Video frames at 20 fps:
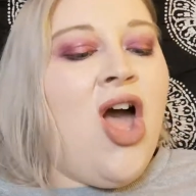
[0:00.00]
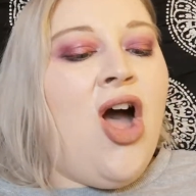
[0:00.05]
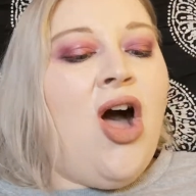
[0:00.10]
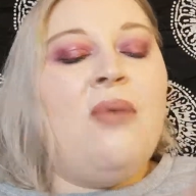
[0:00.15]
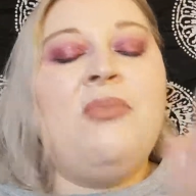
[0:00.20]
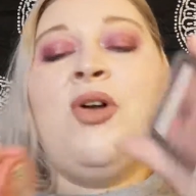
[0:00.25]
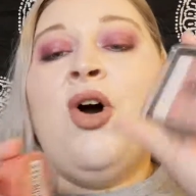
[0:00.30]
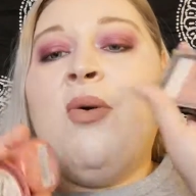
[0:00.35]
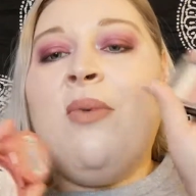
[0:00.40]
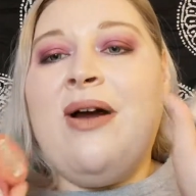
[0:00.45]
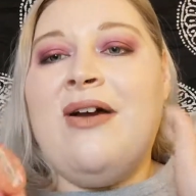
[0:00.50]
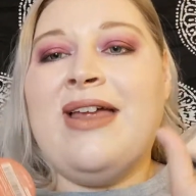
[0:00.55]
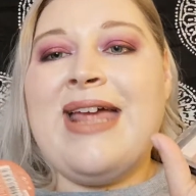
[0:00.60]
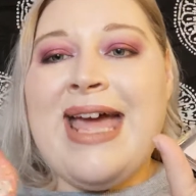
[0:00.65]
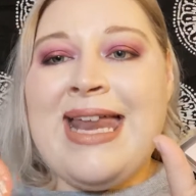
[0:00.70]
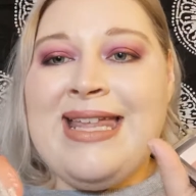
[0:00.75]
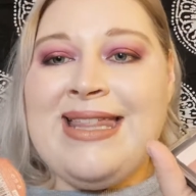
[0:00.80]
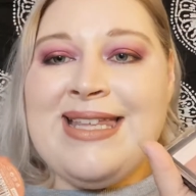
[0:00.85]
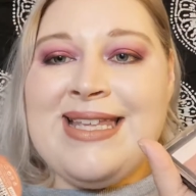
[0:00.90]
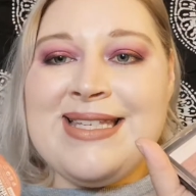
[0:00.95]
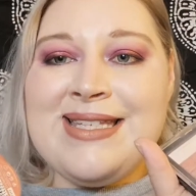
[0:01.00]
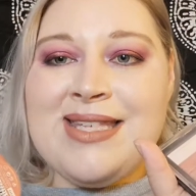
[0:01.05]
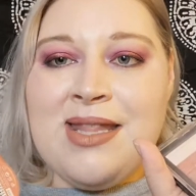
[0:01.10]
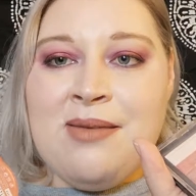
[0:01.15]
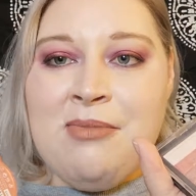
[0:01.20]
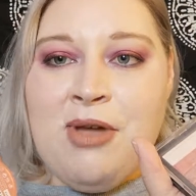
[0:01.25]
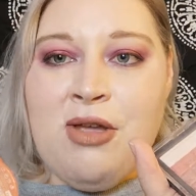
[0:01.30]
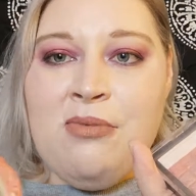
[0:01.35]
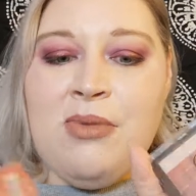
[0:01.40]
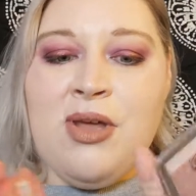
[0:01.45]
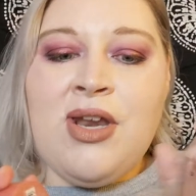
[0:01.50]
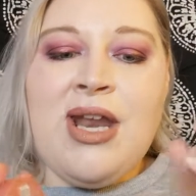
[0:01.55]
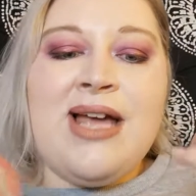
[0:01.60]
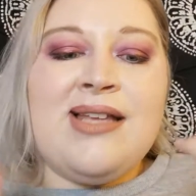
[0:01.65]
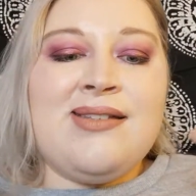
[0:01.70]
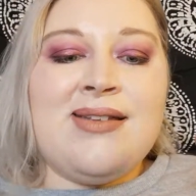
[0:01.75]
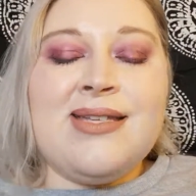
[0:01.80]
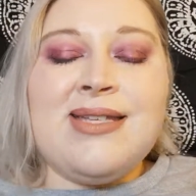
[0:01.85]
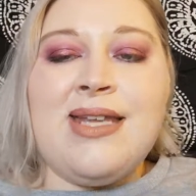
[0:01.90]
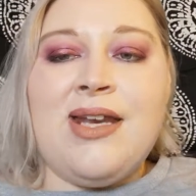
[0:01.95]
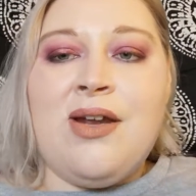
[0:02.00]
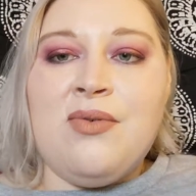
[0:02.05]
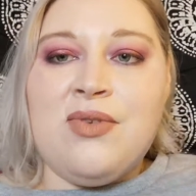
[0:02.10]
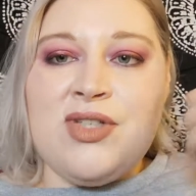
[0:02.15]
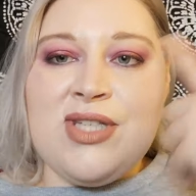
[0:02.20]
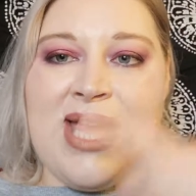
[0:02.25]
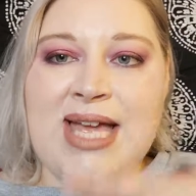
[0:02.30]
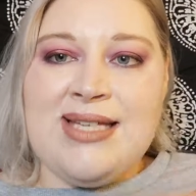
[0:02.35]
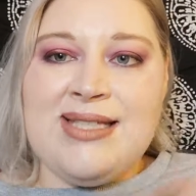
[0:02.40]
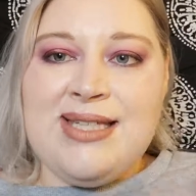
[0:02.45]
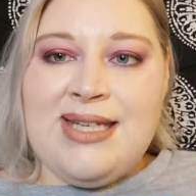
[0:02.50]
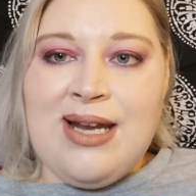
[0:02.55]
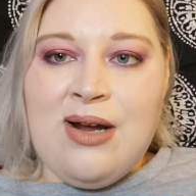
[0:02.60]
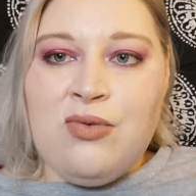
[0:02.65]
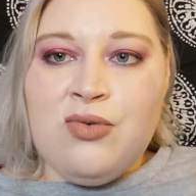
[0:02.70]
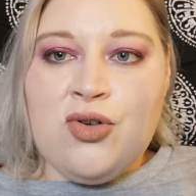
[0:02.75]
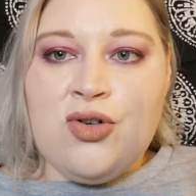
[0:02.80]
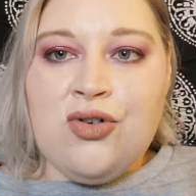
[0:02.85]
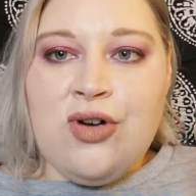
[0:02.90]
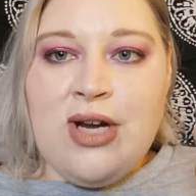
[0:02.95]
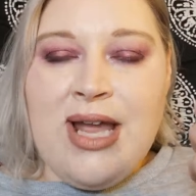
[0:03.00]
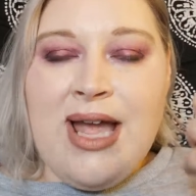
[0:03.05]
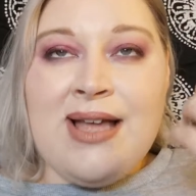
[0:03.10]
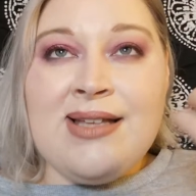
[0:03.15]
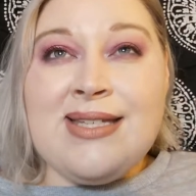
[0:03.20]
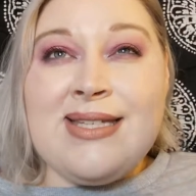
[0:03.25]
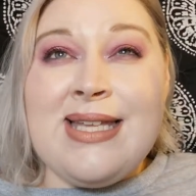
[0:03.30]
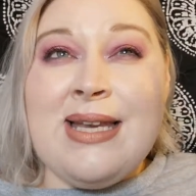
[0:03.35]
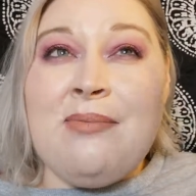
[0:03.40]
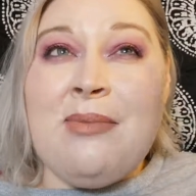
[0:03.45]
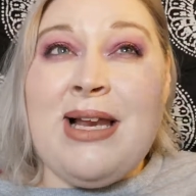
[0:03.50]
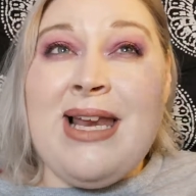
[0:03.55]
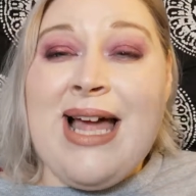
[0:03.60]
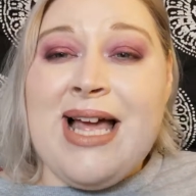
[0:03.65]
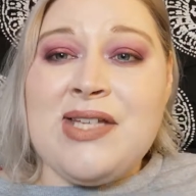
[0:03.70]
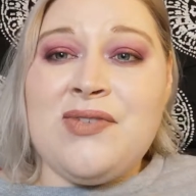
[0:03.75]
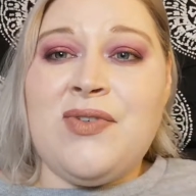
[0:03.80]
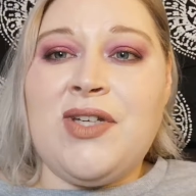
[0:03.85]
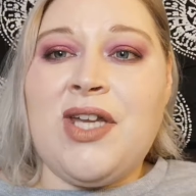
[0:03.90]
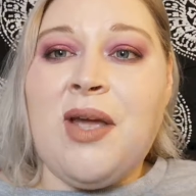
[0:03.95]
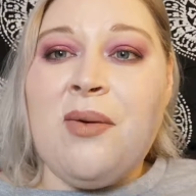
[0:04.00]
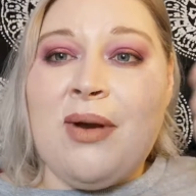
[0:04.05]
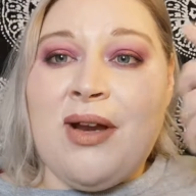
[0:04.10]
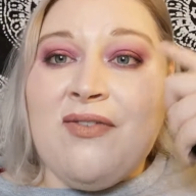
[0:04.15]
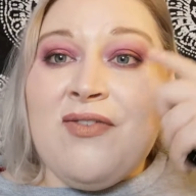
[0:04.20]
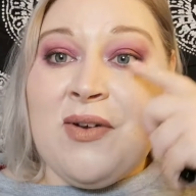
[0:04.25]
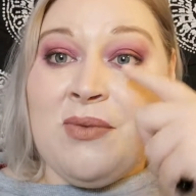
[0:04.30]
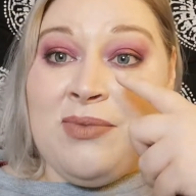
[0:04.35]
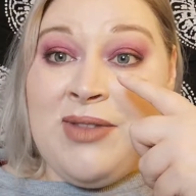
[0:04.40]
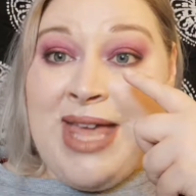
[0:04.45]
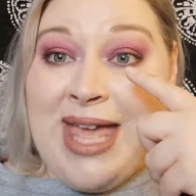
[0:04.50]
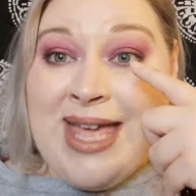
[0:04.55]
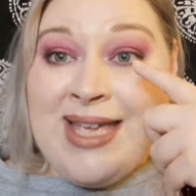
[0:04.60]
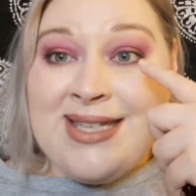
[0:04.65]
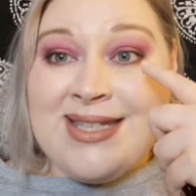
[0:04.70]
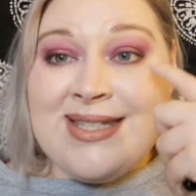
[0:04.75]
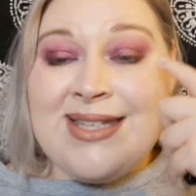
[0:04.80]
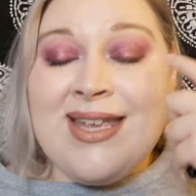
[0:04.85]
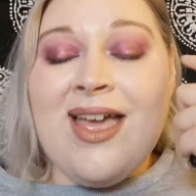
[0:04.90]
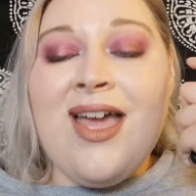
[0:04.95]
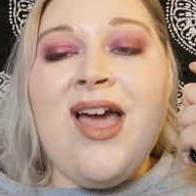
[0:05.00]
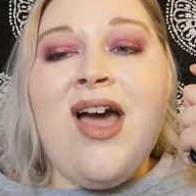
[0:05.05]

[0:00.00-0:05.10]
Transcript: I'm not wearing any of these at the moment. As I said, I was testing out as I said in my last video when I filmed this,